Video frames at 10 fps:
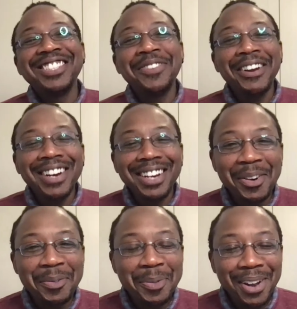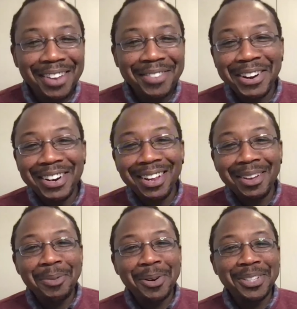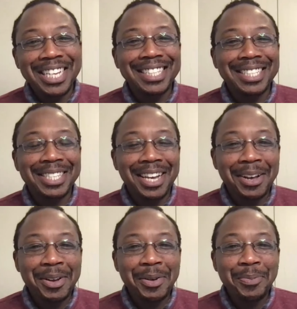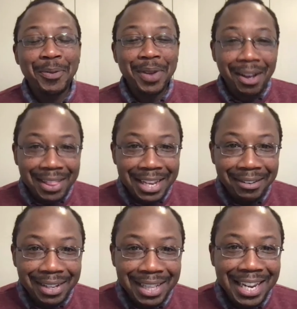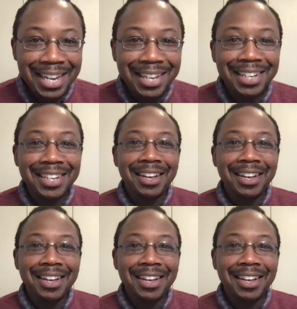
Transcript: was a very long process, but we got there in the end.